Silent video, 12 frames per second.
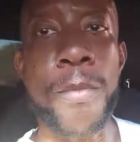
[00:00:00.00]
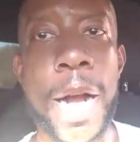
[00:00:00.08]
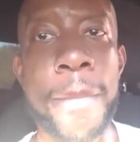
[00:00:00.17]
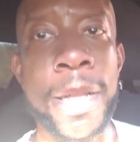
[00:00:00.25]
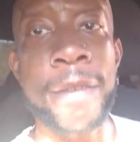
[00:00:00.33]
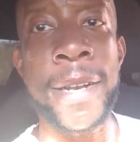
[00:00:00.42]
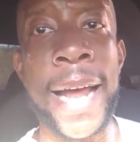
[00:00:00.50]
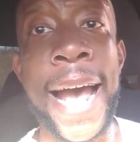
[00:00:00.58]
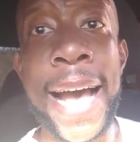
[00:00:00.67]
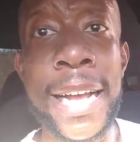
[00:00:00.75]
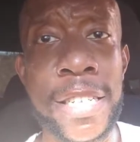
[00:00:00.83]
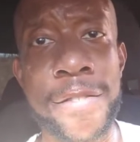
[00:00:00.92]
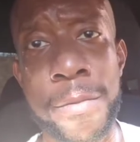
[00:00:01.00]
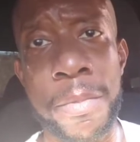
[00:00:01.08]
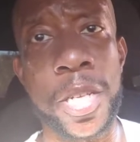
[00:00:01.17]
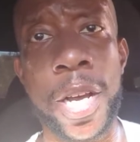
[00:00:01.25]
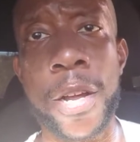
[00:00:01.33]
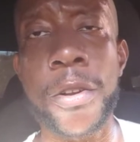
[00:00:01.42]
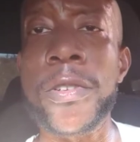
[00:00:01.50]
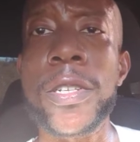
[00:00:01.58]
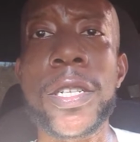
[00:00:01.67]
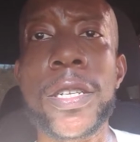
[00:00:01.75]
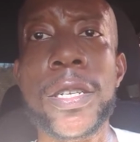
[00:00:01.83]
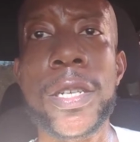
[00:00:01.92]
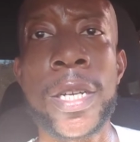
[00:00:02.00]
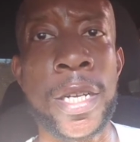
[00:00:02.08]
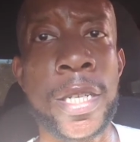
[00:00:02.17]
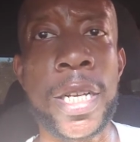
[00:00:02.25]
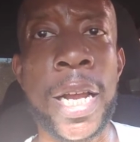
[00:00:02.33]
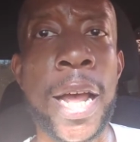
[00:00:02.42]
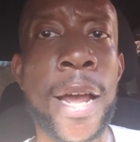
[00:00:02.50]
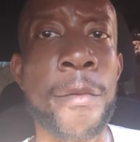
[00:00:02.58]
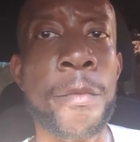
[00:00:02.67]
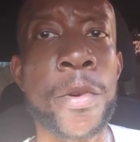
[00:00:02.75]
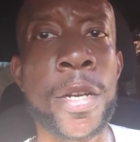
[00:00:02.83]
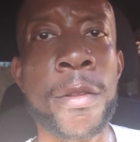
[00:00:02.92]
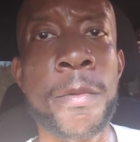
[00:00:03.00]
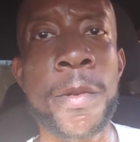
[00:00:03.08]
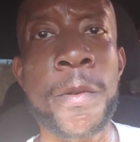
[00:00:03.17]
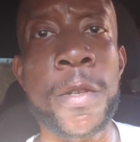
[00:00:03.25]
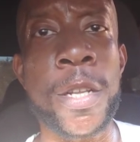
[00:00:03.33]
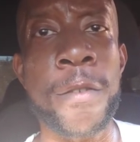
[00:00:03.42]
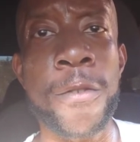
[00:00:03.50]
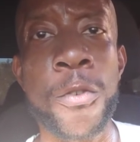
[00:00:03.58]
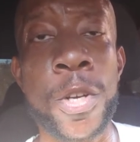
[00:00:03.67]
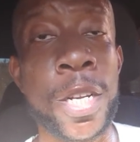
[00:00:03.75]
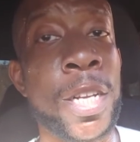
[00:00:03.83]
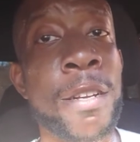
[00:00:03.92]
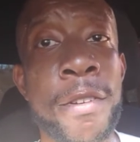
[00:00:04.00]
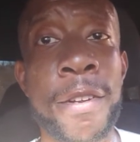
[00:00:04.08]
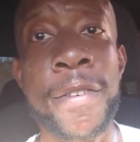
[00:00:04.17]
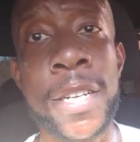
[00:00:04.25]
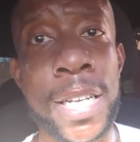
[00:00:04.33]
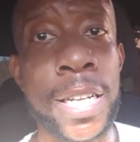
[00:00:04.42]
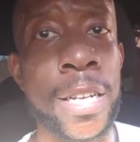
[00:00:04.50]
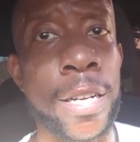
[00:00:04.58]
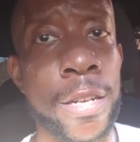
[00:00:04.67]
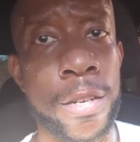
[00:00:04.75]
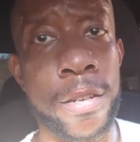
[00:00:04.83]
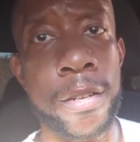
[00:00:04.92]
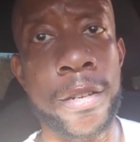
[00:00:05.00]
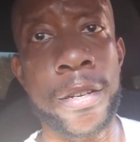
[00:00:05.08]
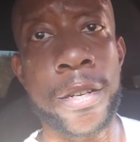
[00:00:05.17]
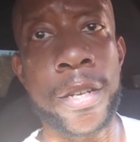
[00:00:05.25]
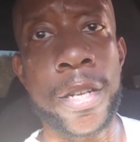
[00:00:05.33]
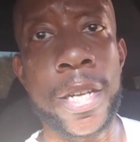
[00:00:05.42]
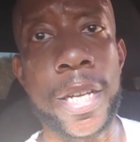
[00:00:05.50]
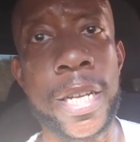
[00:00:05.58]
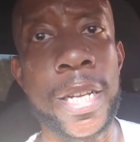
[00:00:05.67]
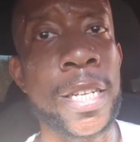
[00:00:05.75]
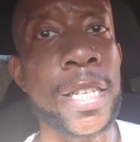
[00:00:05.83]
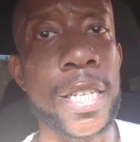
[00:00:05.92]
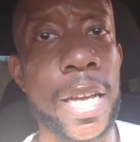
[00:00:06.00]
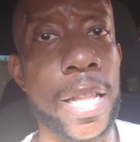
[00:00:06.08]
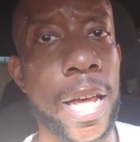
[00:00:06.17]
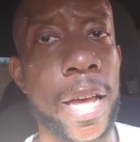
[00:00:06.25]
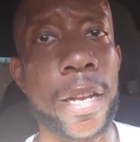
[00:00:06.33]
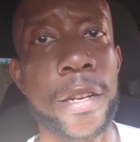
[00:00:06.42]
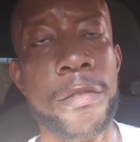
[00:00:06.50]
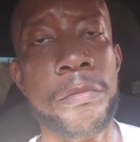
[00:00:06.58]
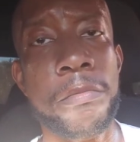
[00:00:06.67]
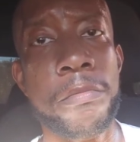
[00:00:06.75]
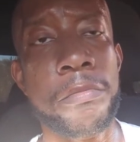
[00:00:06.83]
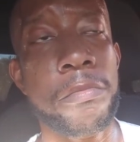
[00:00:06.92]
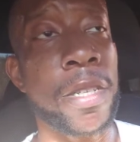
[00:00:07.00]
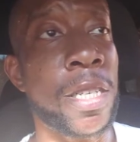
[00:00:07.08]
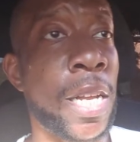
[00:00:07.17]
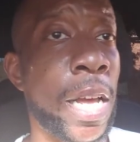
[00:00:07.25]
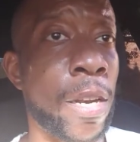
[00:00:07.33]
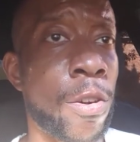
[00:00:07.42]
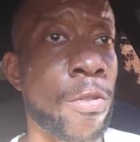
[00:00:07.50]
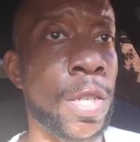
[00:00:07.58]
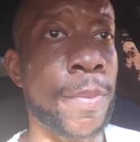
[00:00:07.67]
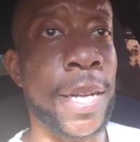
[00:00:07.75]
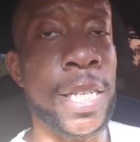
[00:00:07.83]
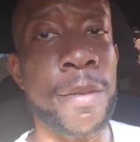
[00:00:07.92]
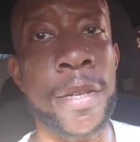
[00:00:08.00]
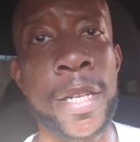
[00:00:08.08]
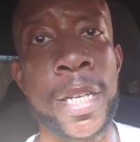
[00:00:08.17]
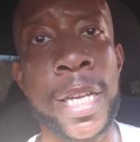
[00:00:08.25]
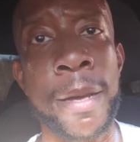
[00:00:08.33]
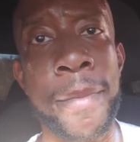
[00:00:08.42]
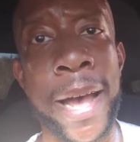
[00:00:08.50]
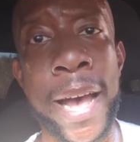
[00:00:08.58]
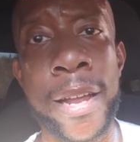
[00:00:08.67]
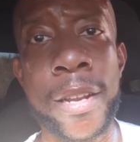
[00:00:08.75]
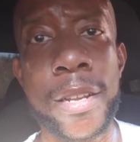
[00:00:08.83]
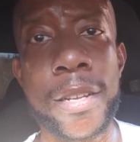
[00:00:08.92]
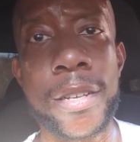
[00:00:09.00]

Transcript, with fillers: probably even asked for McDonald's. And he said, hey, I'm bringing the food. And even if he didn't, he didn't say that. It's not her responsibility to get mad